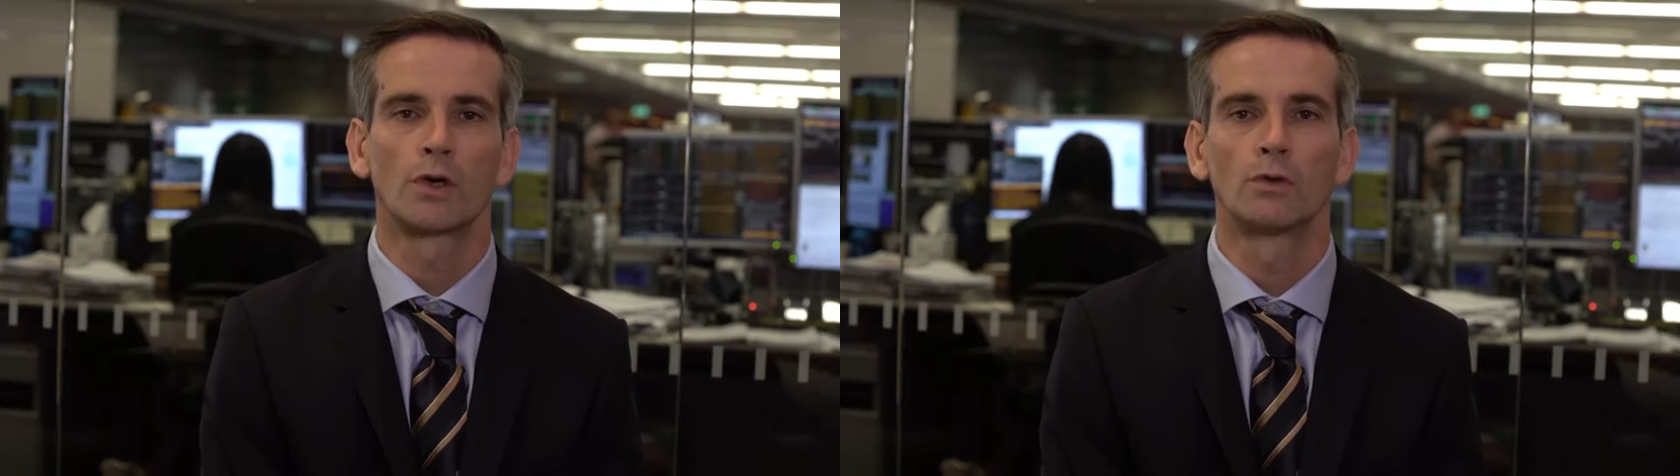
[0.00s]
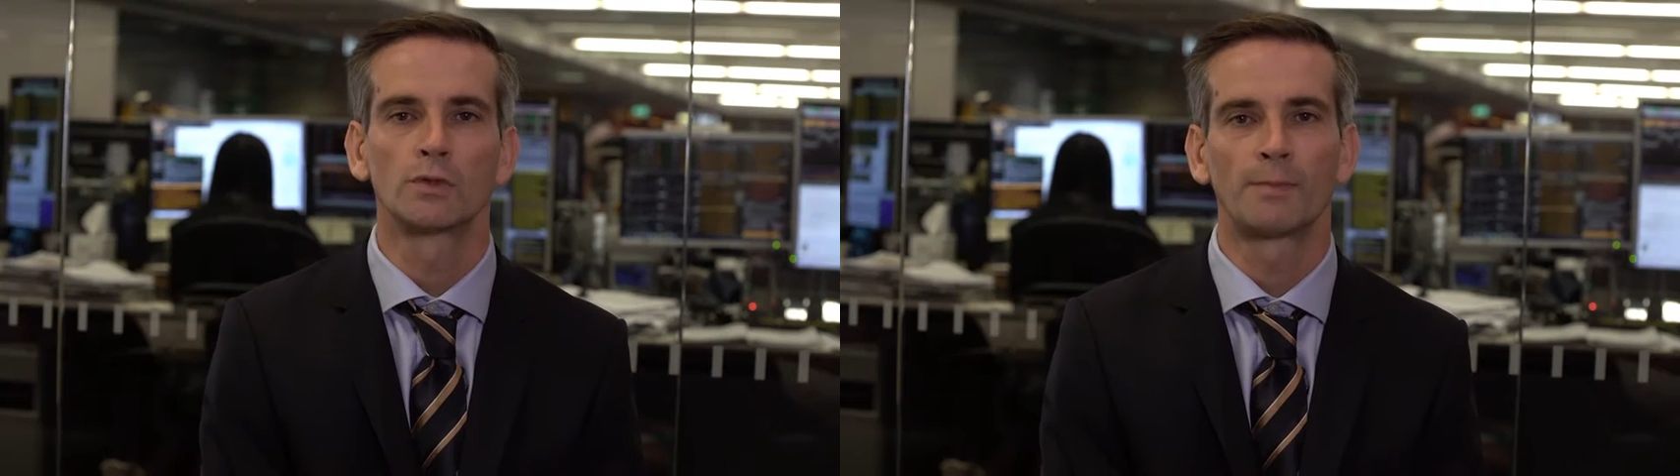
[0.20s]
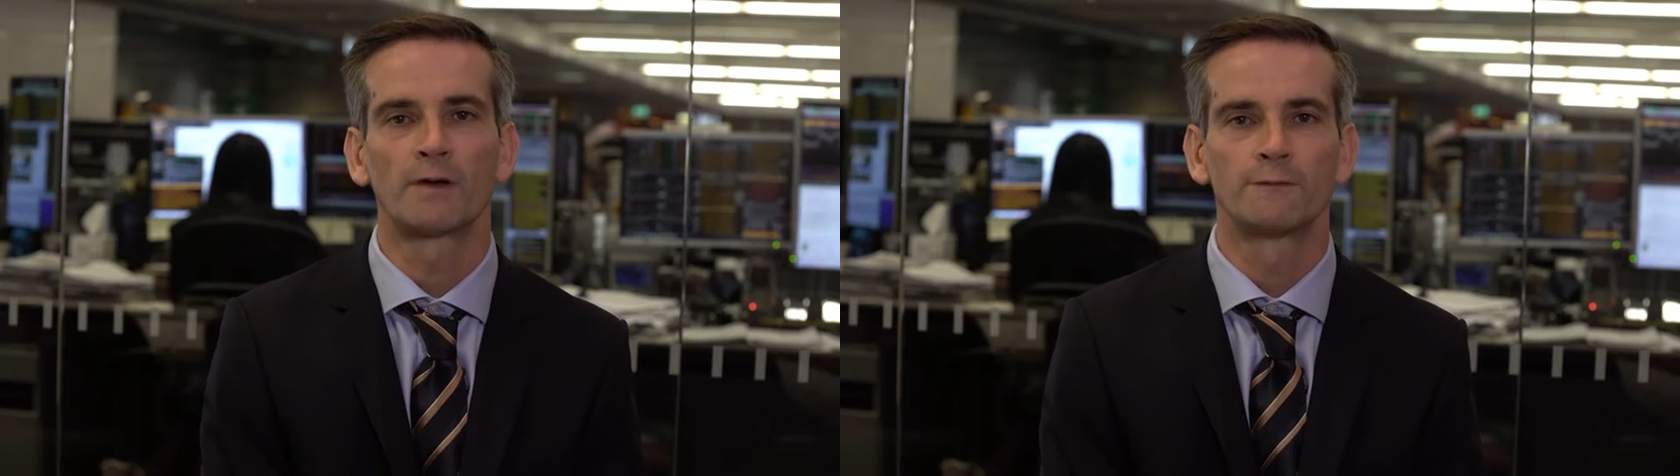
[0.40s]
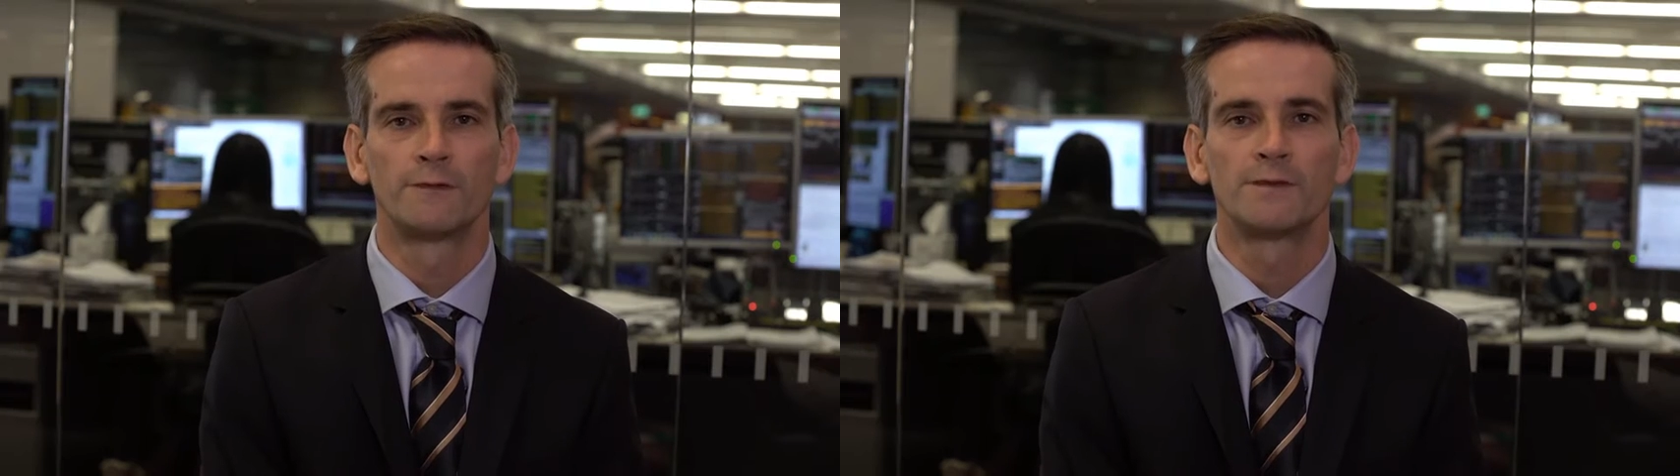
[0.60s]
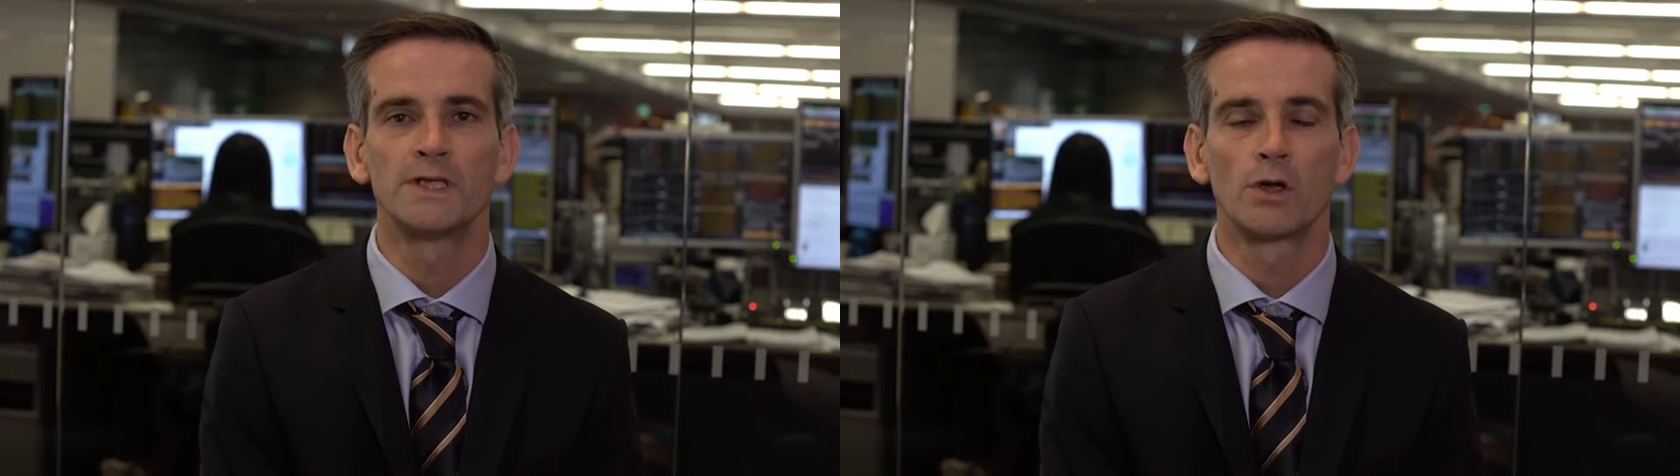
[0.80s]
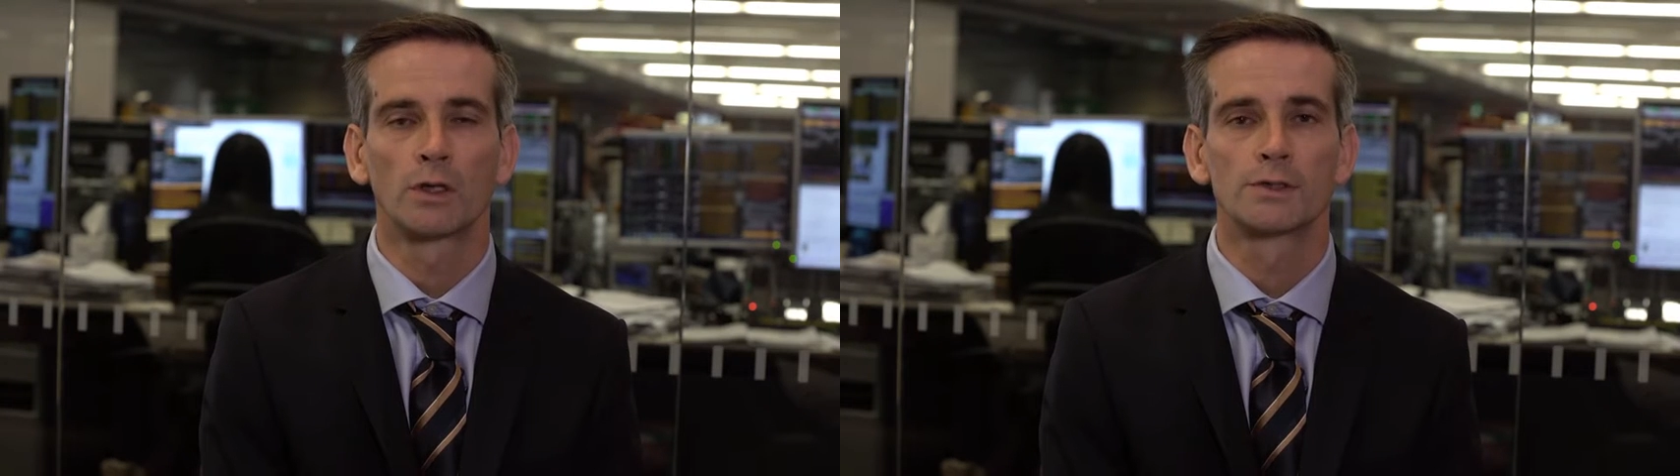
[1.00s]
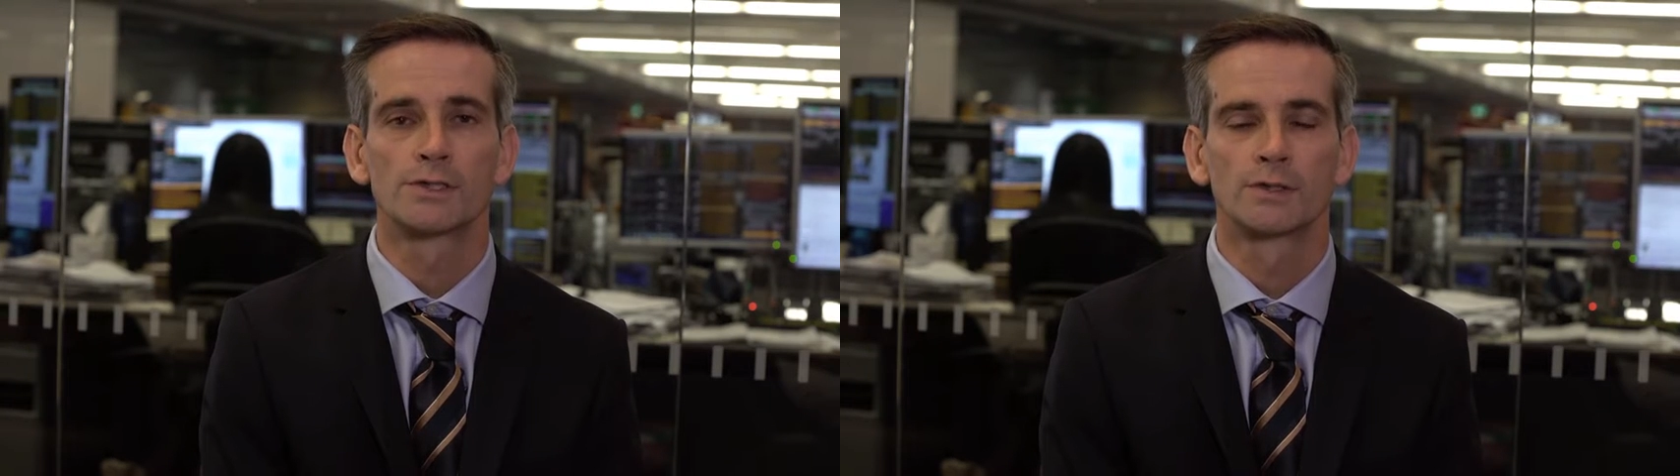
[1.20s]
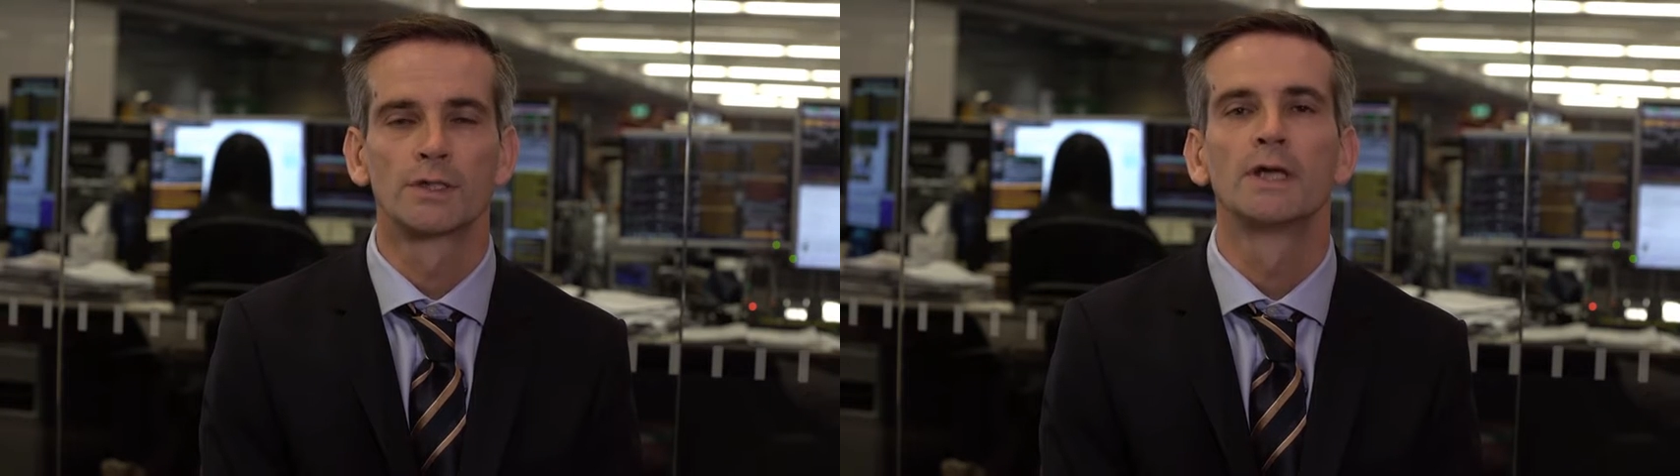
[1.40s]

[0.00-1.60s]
hold above $50,